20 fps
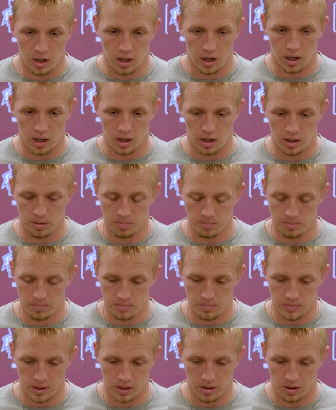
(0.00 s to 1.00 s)

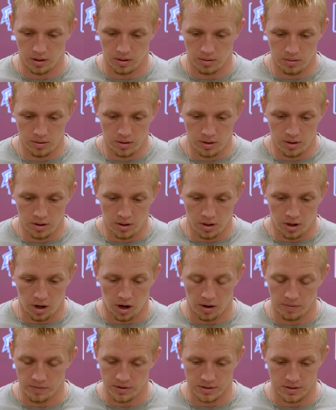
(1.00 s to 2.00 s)
You know,
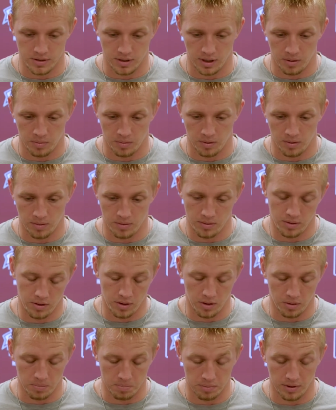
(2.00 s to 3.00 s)
obviously I,
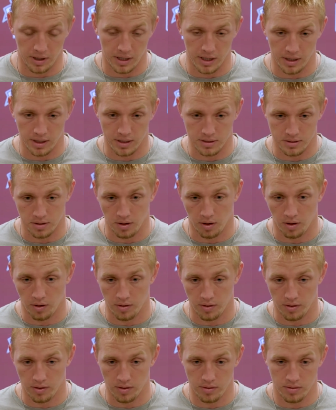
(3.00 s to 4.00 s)
you know, played against
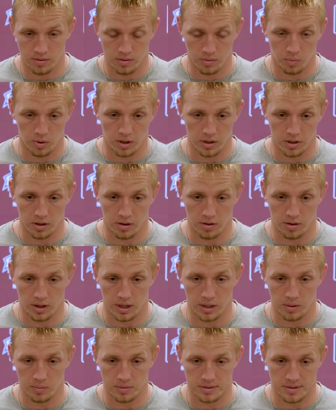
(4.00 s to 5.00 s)
Gardner the 1 year
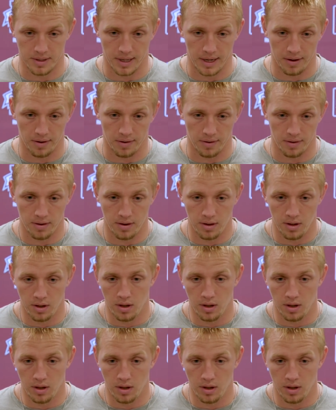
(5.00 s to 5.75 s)
that he was there.